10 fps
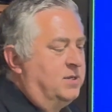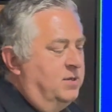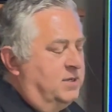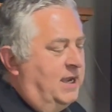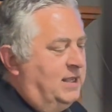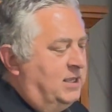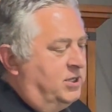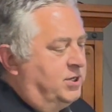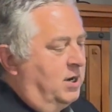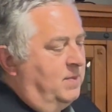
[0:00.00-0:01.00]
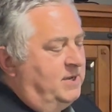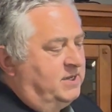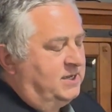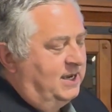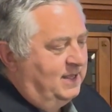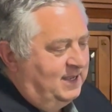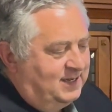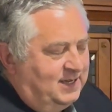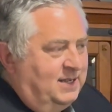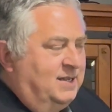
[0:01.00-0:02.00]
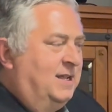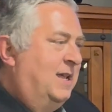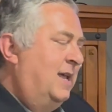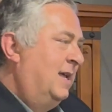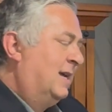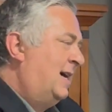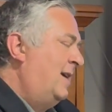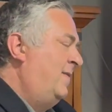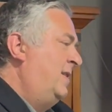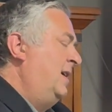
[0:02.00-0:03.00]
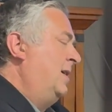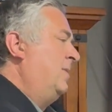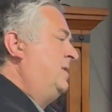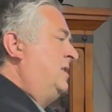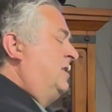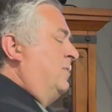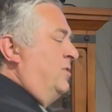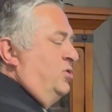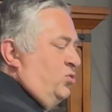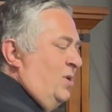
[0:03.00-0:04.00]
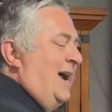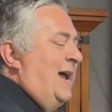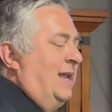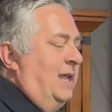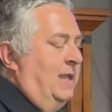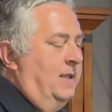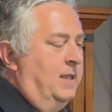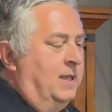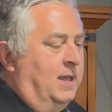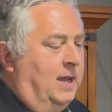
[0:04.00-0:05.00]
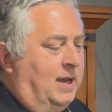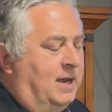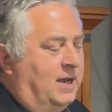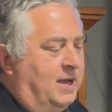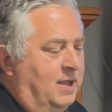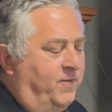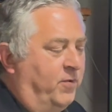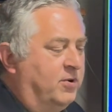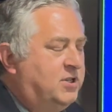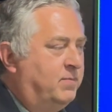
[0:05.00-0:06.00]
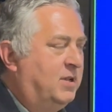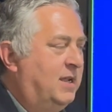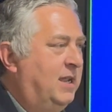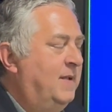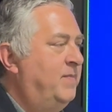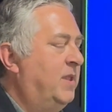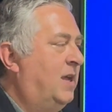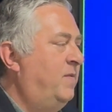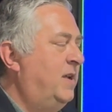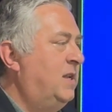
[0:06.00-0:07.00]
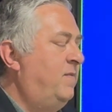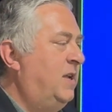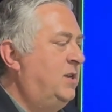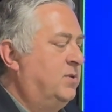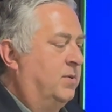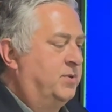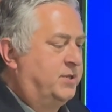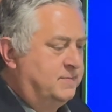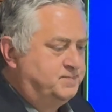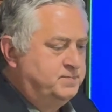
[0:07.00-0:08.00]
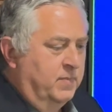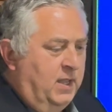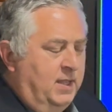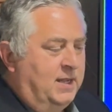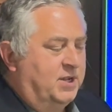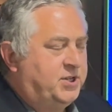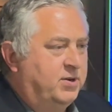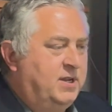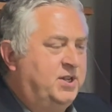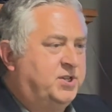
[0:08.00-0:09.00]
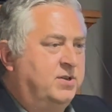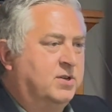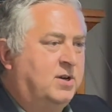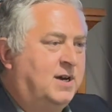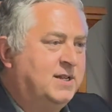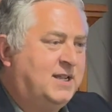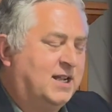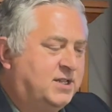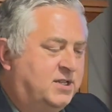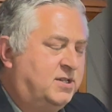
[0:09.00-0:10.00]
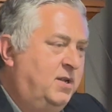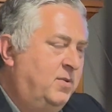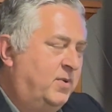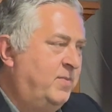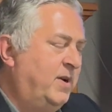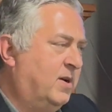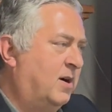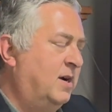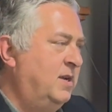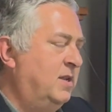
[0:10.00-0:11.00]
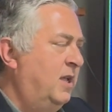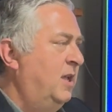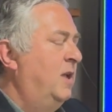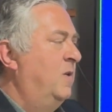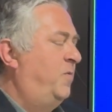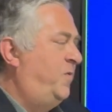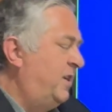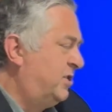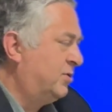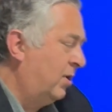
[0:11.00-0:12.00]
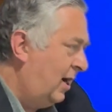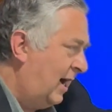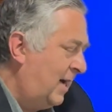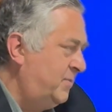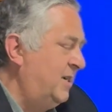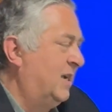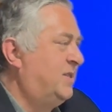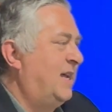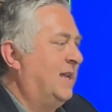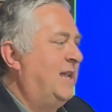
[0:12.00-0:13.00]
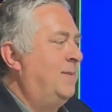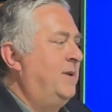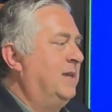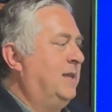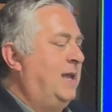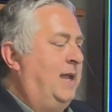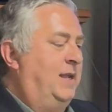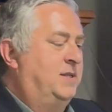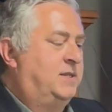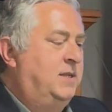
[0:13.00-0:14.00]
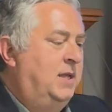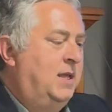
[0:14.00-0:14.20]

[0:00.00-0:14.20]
to take this term and say this is kind of an irresistible dragging forcibly of individuals. Now, certainly in certain contexts, when regarding physical objects, that can be the case.